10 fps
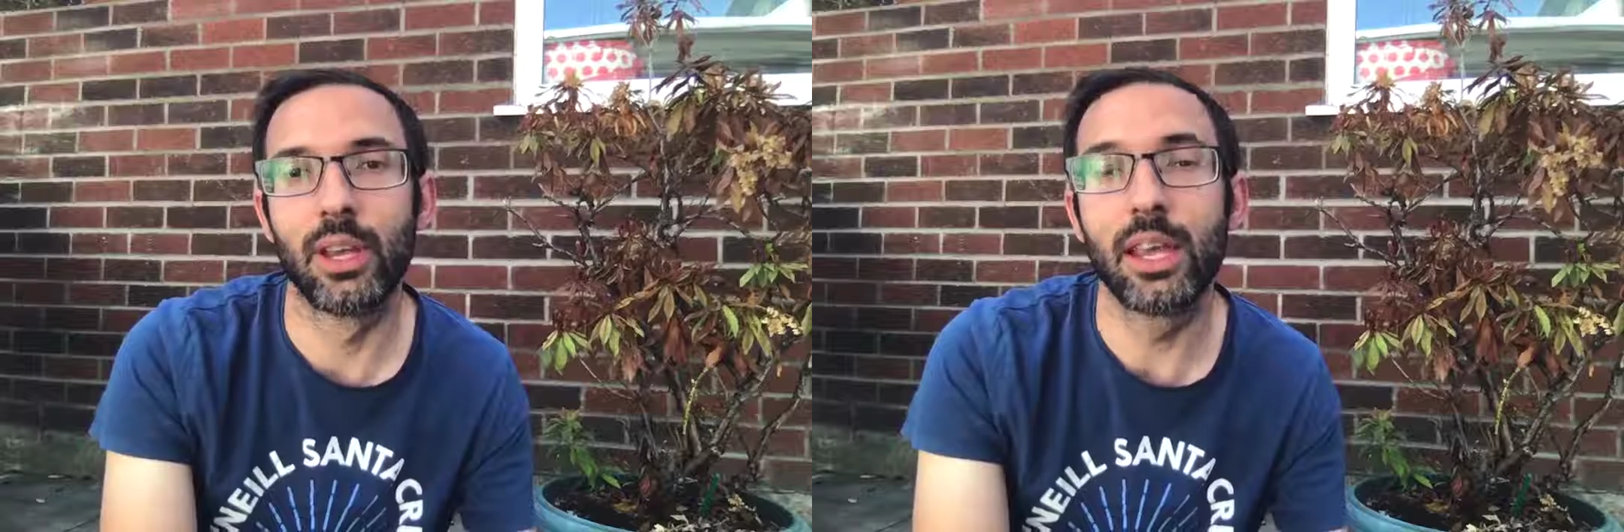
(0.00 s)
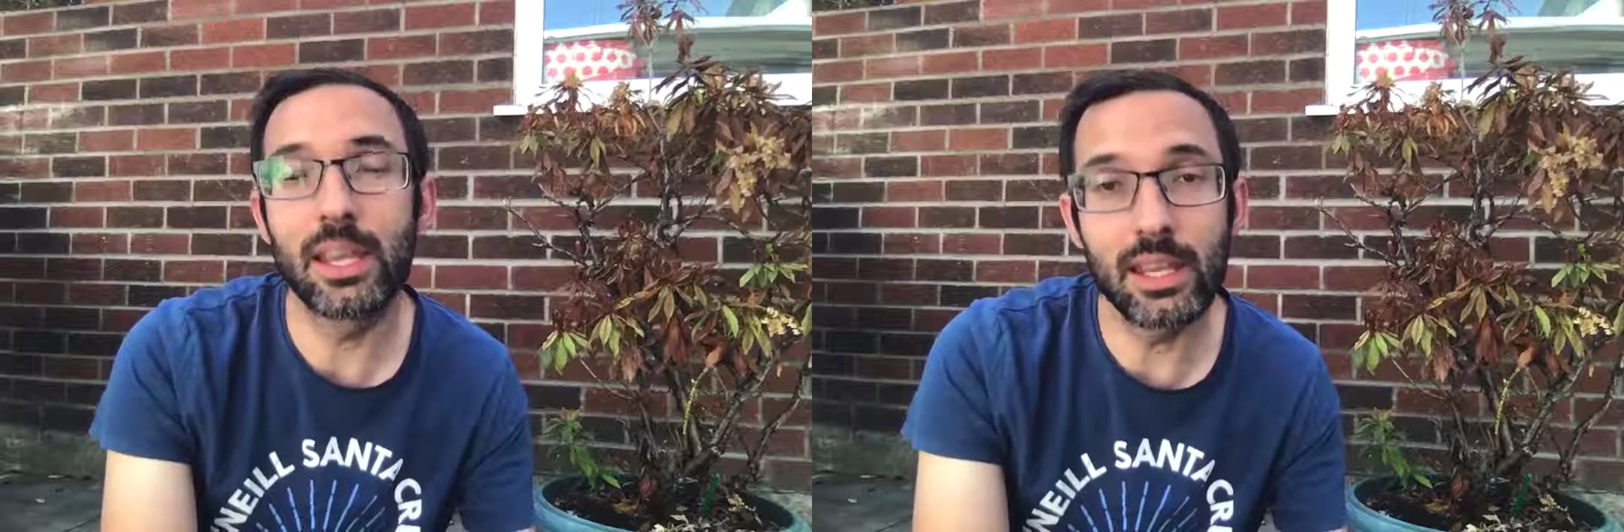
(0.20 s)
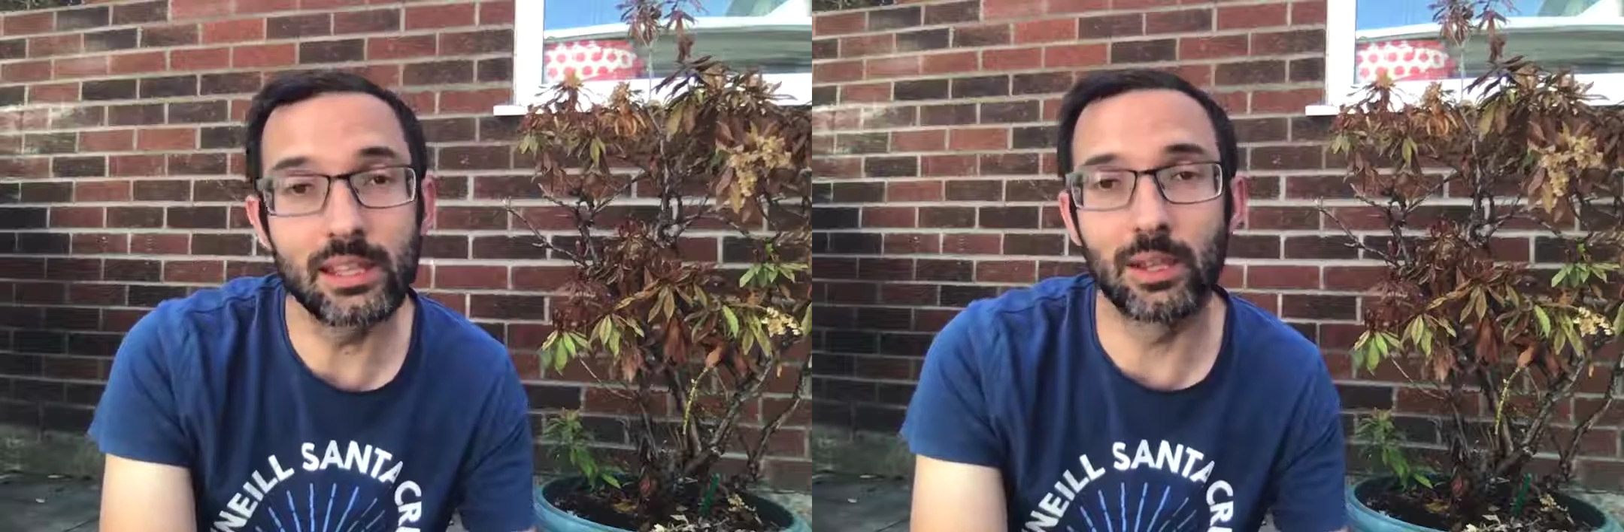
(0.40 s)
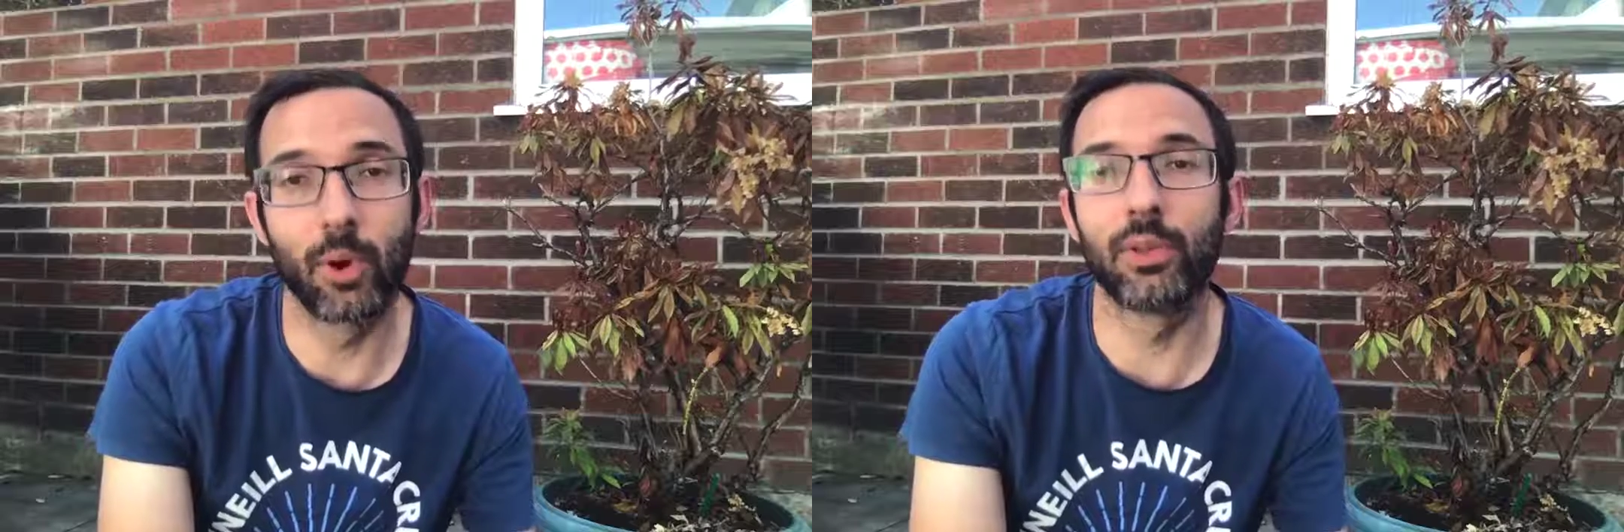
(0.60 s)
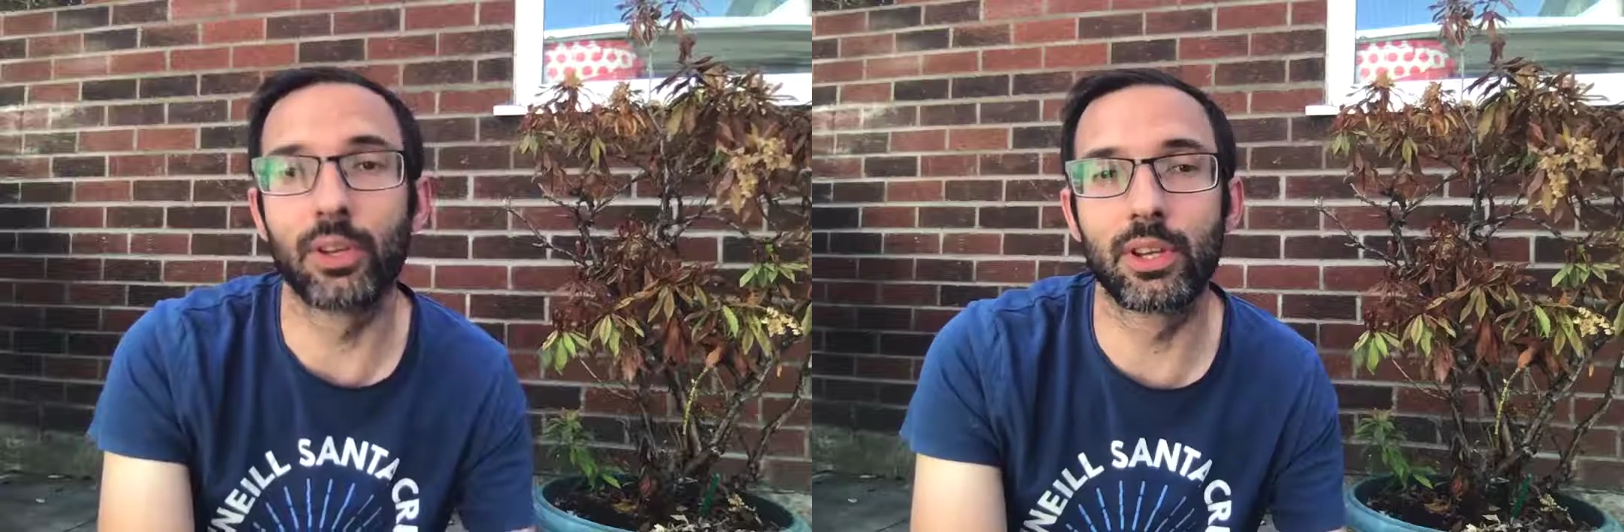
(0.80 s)
He is the
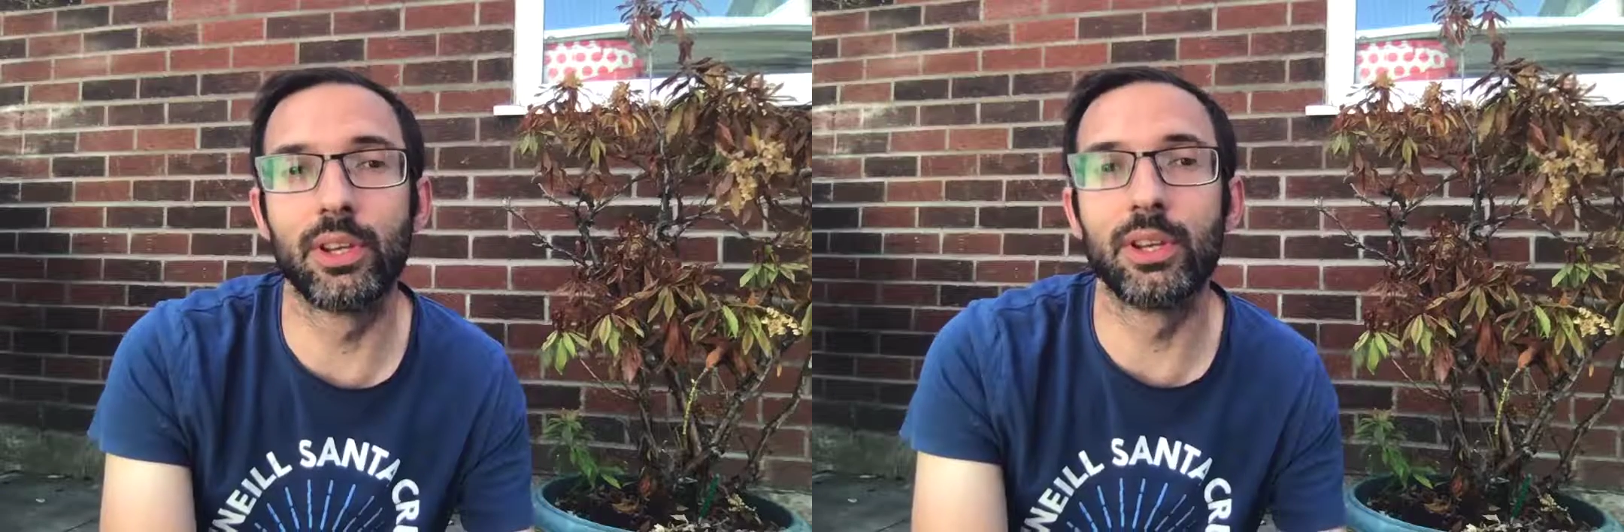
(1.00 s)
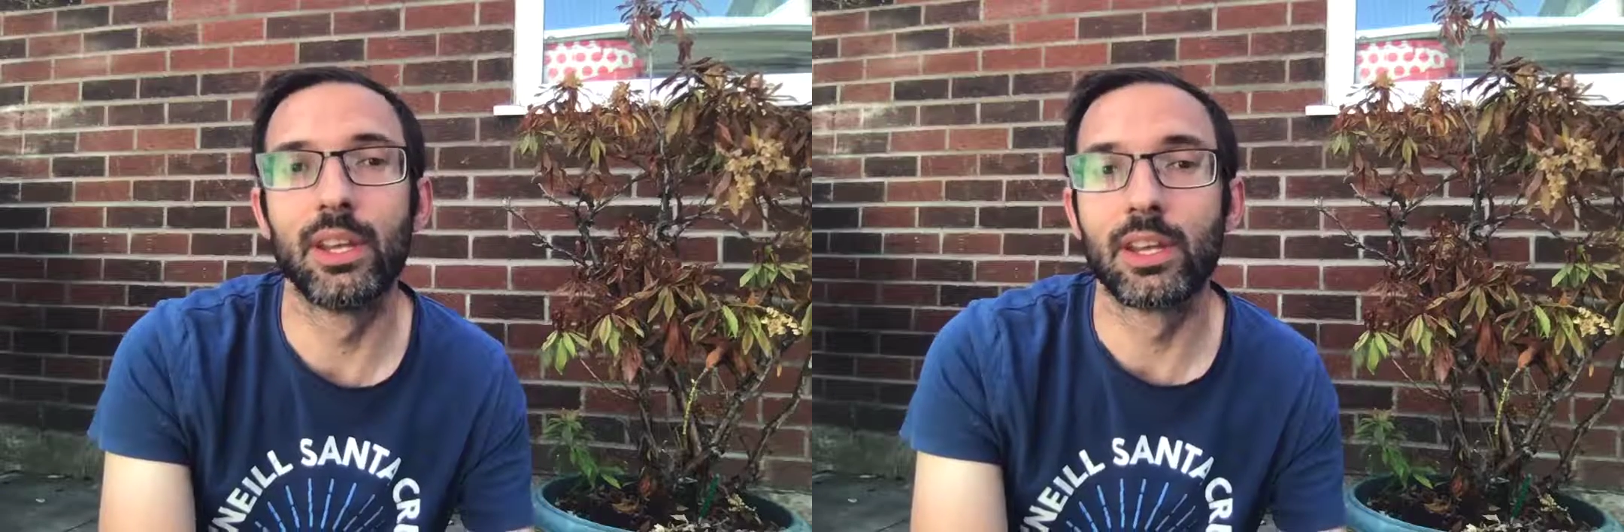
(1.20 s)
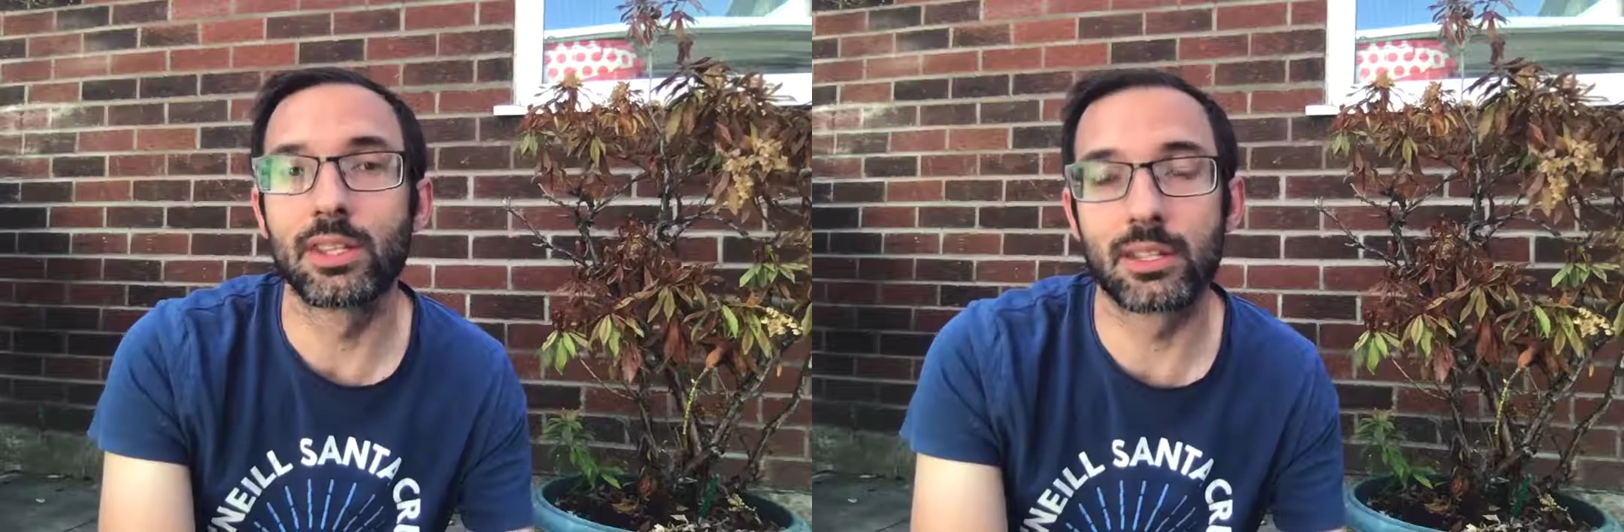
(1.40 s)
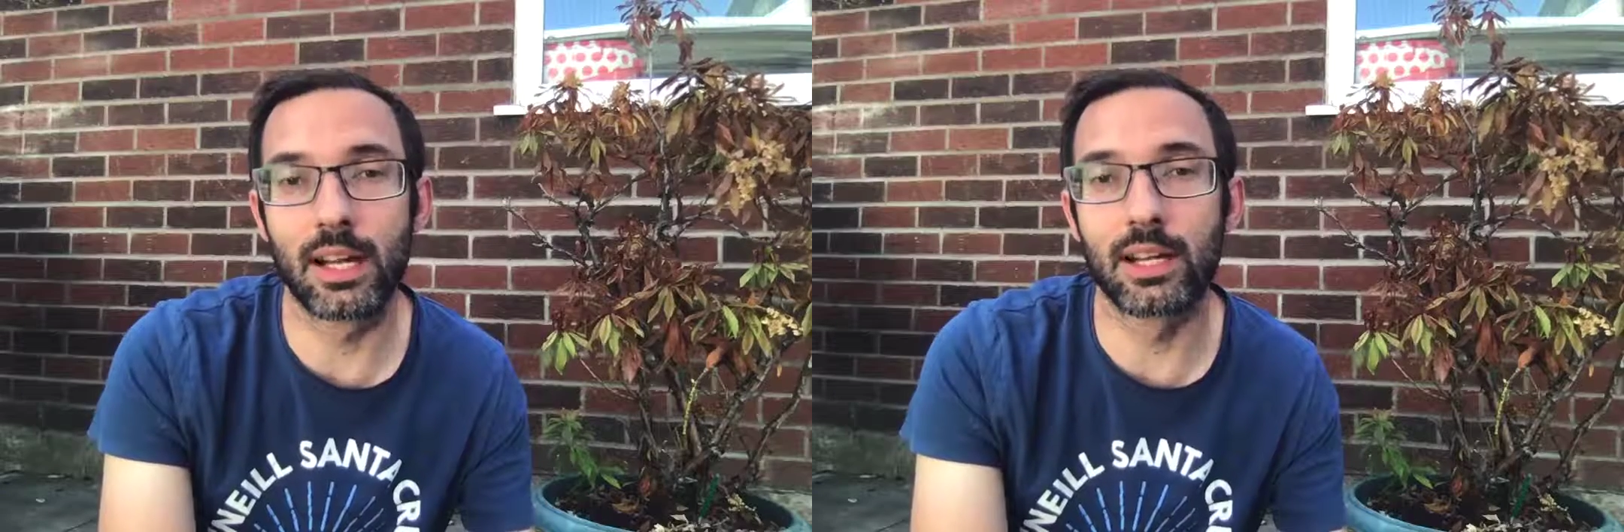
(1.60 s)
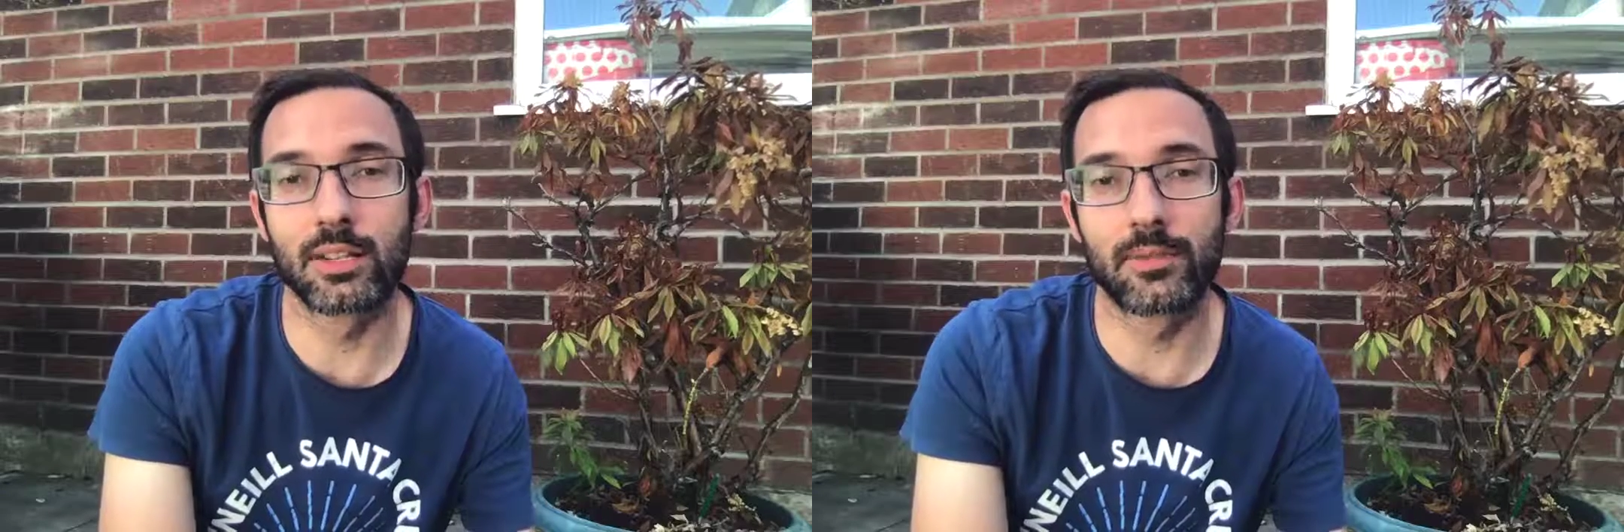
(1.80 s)
one that can
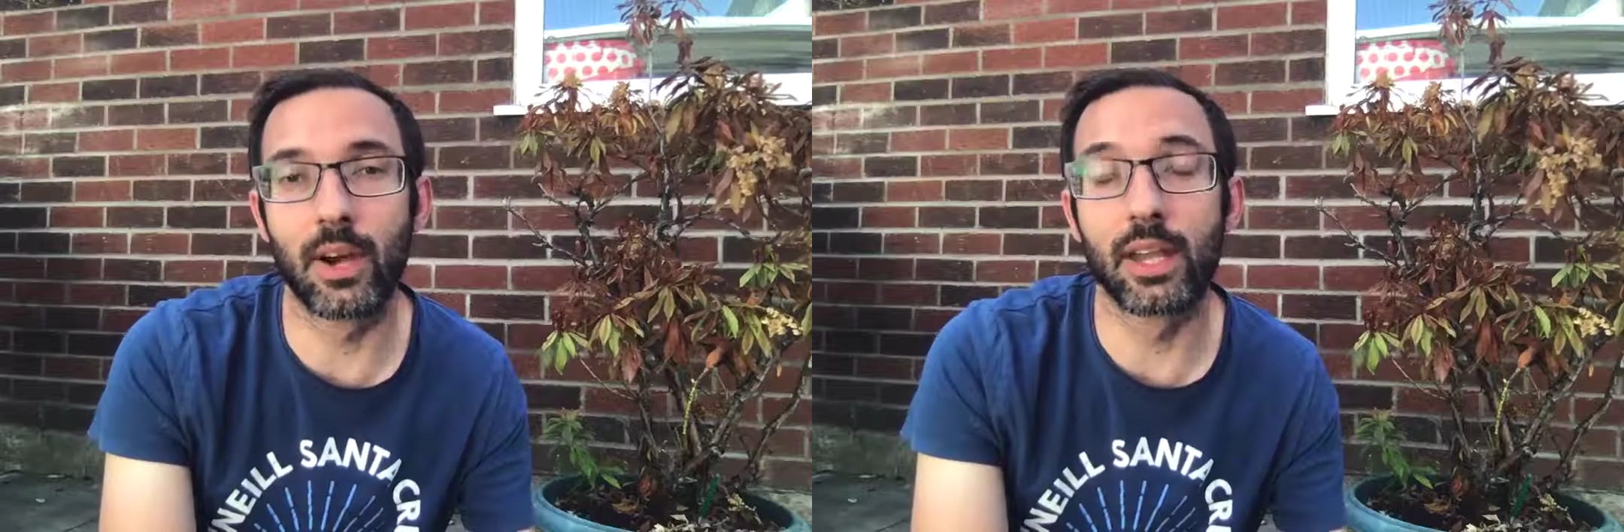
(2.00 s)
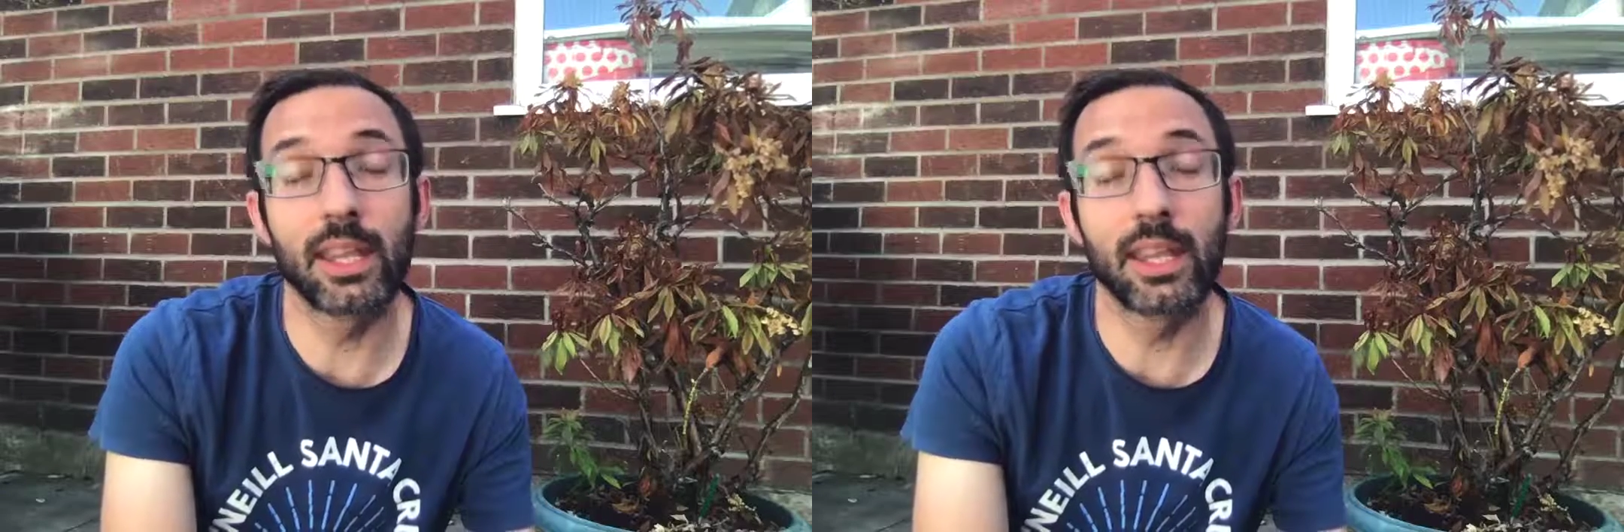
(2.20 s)
satisfy.